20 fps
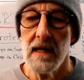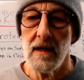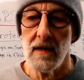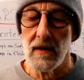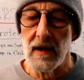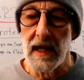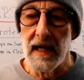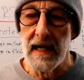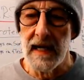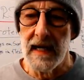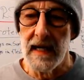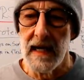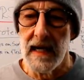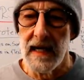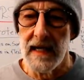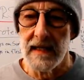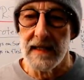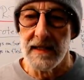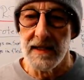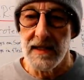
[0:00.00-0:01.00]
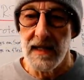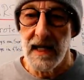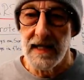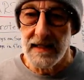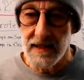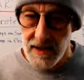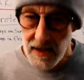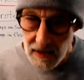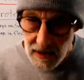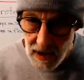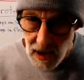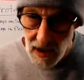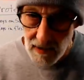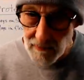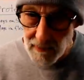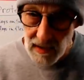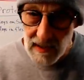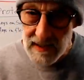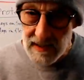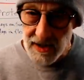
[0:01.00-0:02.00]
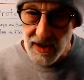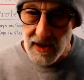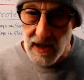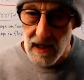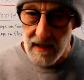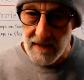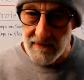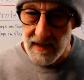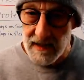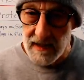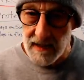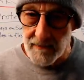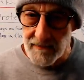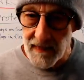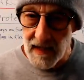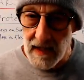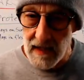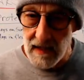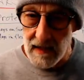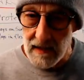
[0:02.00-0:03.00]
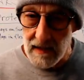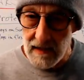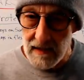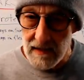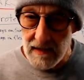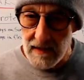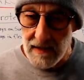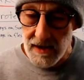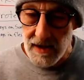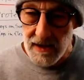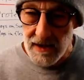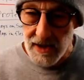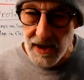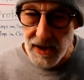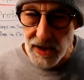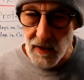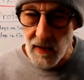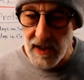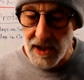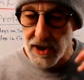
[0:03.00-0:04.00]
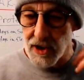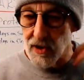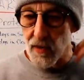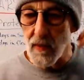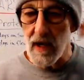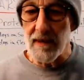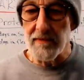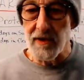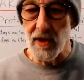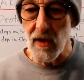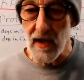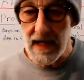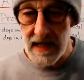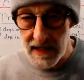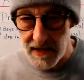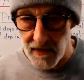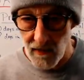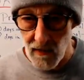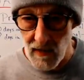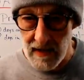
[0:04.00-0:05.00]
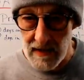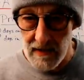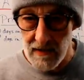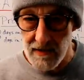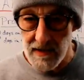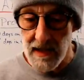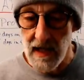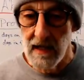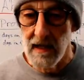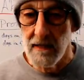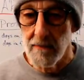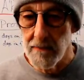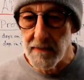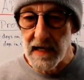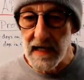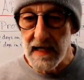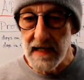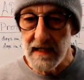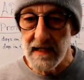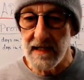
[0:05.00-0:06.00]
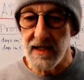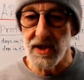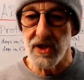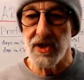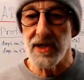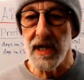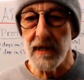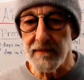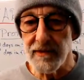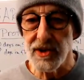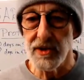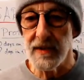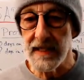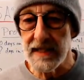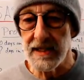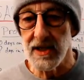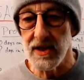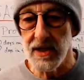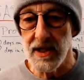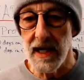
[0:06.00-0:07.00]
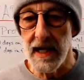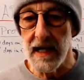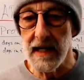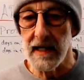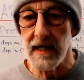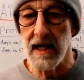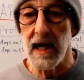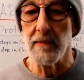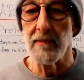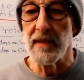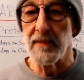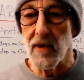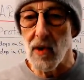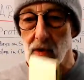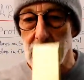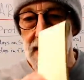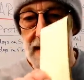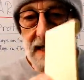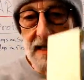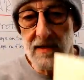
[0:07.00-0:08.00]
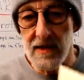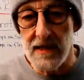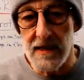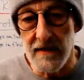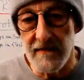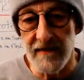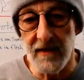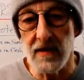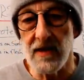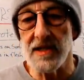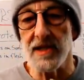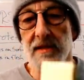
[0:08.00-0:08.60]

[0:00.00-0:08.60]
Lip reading: Okay, and it's a complex kind of a situation to wrap your head around, but the steps you need to take can be broken down into very